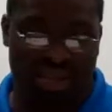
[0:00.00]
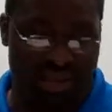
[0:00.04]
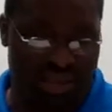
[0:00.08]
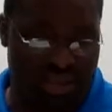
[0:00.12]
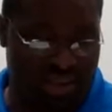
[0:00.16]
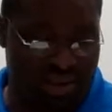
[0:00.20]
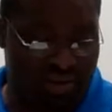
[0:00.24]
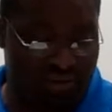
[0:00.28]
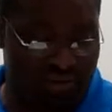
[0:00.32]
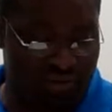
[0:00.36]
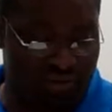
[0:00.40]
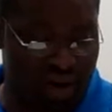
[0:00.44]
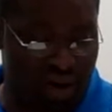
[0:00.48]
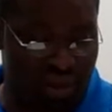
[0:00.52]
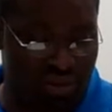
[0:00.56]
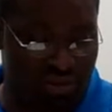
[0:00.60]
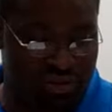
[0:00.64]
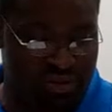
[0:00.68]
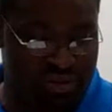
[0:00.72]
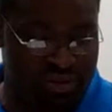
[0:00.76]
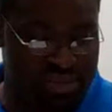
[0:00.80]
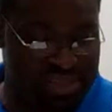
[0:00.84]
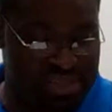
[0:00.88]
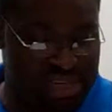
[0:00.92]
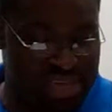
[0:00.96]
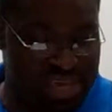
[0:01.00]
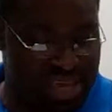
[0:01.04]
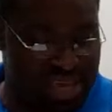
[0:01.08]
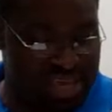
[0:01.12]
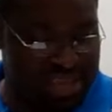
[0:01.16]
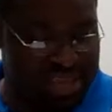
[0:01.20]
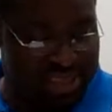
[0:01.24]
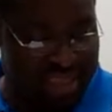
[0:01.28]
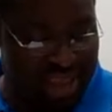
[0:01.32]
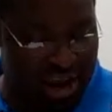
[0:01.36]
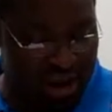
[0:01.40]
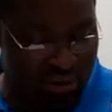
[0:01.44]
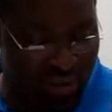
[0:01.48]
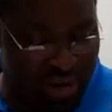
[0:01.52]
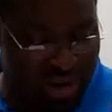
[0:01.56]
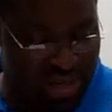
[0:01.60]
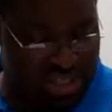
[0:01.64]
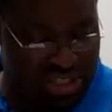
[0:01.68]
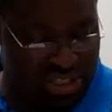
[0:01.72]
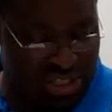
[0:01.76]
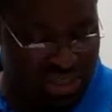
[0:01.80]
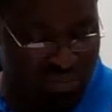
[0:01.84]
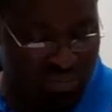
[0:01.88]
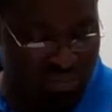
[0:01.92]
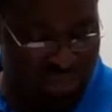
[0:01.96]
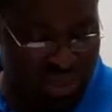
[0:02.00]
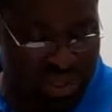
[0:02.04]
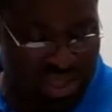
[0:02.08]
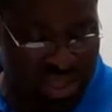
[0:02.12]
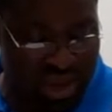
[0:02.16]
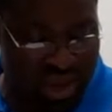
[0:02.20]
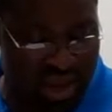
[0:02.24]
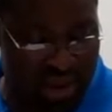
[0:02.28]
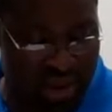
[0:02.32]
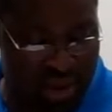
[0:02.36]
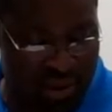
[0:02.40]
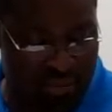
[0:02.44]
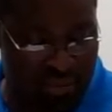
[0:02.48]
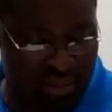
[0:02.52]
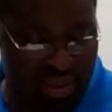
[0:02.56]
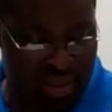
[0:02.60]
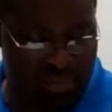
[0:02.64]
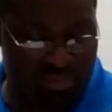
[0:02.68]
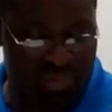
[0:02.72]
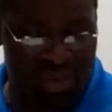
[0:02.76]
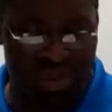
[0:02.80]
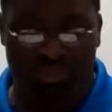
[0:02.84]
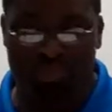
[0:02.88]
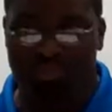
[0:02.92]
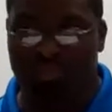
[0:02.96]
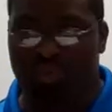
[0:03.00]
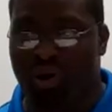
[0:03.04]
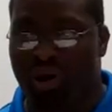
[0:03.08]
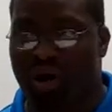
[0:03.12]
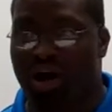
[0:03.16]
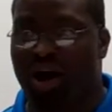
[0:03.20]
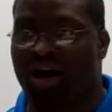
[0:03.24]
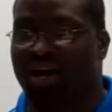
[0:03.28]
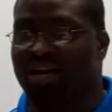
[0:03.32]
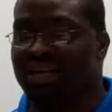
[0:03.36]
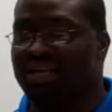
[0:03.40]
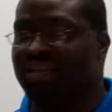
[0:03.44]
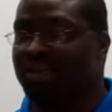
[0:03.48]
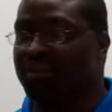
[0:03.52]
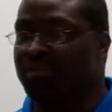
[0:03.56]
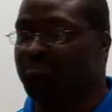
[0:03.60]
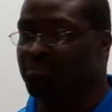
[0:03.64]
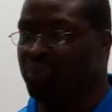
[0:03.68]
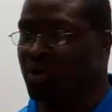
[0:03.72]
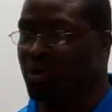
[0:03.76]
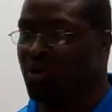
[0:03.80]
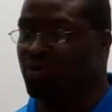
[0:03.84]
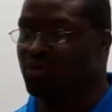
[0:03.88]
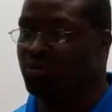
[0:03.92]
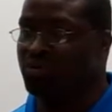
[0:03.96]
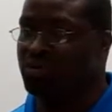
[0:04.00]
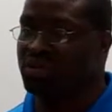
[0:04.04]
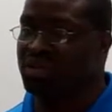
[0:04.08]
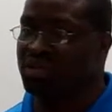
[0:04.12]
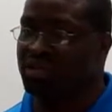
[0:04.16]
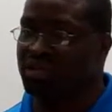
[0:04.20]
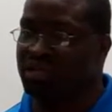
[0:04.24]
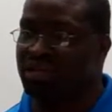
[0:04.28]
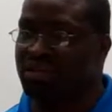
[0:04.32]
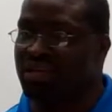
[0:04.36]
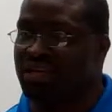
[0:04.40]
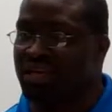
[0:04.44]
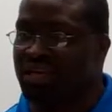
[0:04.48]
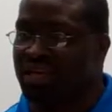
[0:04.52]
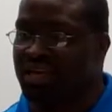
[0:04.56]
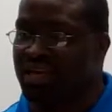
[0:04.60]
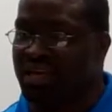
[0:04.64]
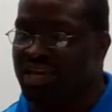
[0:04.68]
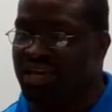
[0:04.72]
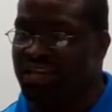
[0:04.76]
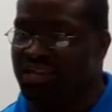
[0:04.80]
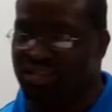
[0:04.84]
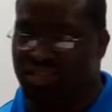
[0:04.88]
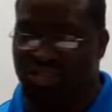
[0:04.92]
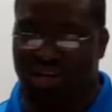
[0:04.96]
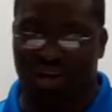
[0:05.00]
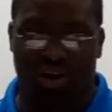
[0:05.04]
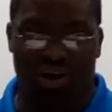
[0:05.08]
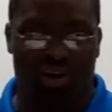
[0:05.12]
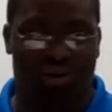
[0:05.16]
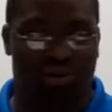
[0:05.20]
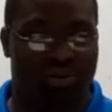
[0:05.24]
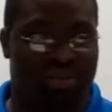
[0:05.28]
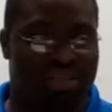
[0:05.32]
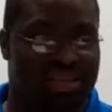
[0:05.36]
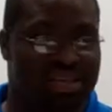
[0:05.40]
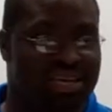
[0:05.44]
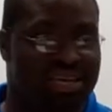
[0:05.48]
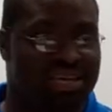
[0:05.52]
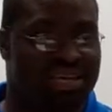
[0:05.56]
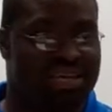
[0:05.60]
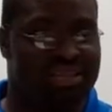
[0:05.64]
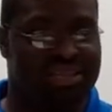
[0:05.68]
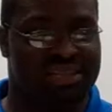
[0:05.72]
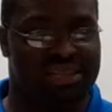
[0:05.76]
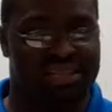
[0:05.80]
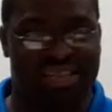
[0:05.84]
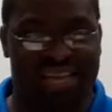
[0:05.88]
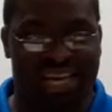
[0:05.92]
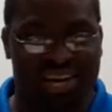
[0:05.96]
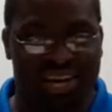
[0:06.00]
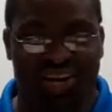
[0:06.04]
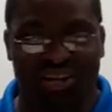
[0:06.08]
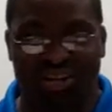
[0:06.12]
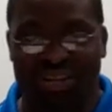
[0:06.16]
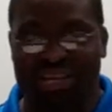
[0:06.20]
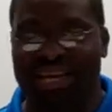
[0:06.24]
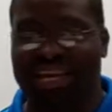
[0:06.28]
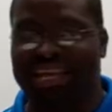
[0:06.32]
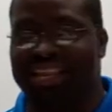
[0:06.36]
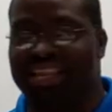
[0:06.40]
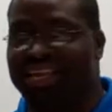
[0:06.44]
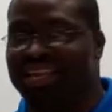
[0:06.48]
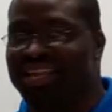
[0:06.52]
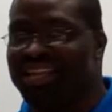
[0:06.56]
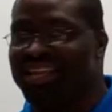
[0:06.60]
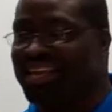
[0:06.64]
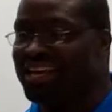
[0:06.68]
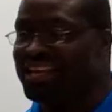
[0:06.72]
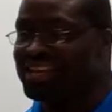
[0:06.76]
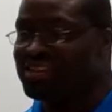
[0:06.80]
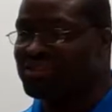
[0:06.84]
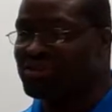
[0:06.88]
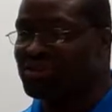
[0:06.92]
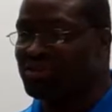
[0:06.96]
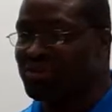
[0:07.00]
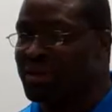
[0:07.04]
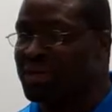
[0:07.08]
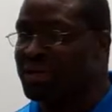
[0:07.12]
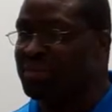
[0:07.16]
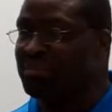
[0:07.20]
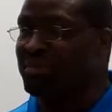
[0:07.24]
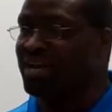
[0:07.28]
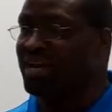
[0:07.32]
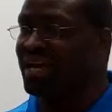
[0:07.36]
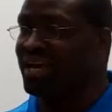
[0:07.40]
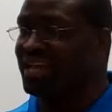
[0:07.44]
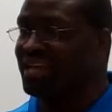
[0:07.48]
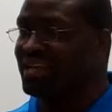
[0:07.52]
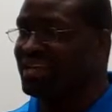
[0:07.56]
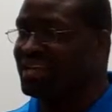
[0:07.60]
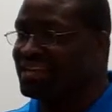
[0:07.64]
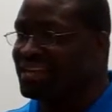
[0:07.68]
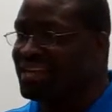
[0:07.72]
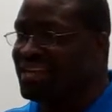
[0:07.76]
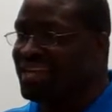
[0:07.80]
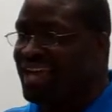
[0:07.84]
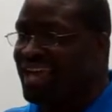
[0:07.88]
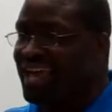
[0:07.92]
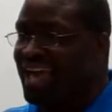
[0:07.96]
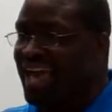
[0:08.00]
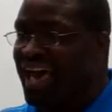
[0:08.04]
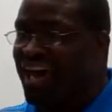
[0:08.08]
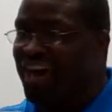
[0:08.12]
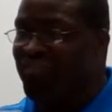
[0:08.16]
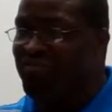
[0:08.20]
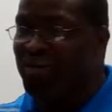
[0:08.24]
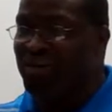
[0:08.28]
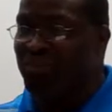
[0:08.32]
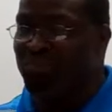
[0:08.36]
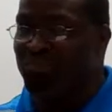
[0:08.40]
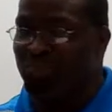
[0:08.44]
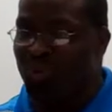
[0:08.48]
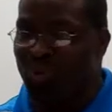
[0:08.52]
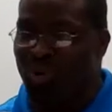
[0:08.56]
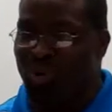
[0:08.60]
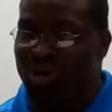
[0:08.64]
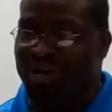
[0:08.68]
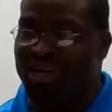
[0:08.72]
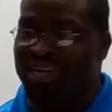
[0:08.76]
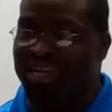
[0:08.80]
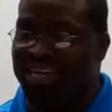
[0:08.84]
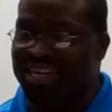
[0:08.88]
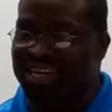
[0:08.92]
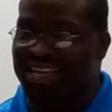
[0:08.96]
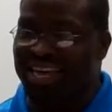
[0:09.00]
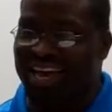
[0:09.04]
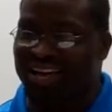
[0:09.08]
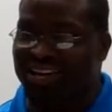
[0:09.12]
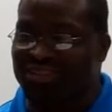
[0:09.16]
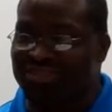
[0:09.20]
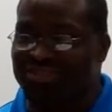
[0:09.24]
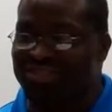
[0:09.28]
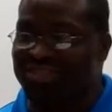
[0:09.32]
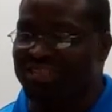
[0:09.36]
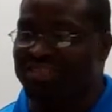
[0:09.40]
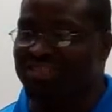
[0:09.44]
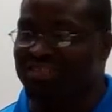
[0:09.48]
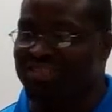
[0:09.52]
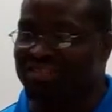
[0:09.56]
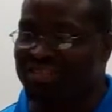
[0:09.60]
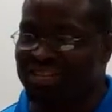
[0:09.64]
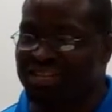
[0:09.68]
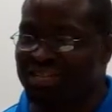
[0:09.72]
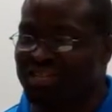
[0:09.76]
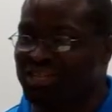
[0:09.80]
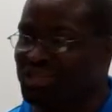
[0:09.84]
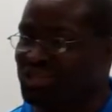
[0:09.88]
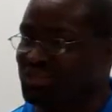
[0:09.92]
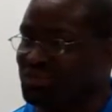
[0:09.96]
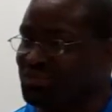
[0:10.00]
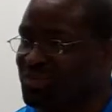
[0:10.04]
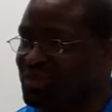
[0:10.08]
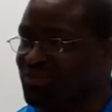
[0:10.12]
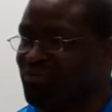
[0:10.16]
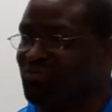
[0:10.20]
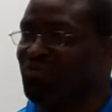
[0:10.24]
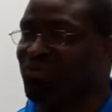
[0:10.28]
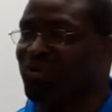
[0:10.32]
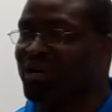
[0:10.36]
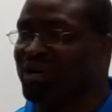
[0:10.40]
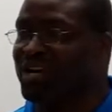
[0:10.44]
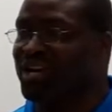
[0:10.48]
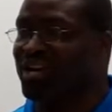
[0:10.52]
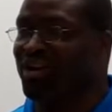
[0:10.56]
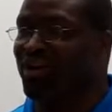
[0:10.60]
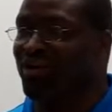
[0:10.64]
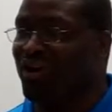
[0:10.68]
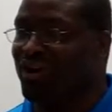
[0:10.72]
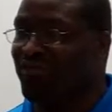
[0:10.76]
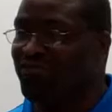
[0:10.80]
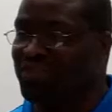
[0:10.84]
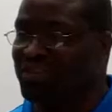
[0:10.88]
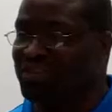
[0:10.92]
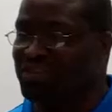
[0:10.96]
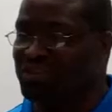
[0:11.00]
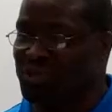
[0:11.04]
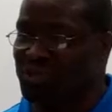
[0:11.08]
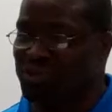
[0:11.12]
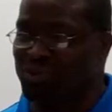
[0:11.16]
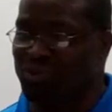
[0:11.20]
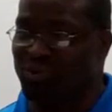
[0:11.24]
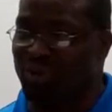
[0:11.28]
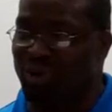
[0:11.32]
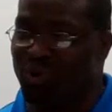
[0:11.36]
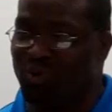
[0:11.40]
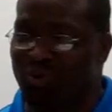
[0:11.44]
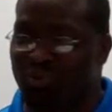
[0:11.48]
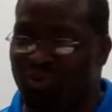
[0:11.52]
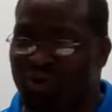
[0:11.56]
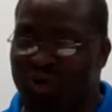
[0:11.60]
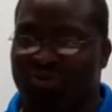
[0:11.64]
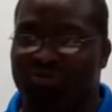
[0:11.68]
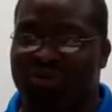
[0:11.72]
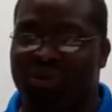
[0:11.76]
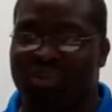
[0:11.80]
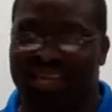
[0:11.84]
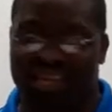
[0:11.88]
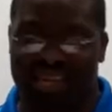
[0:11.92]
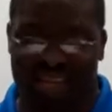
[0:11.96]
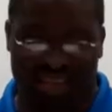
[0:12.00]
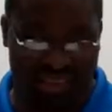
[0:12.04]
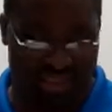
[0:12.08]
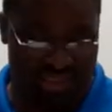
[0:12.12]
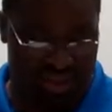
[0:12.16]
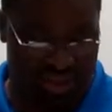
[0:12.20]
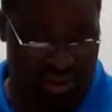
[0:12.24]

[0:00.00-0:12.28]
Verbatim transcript: That that follows direction without having to be prodded and poked and, and taught and yelled at and, and screamed at and having morning counseling sessions before they go off to school on what we need to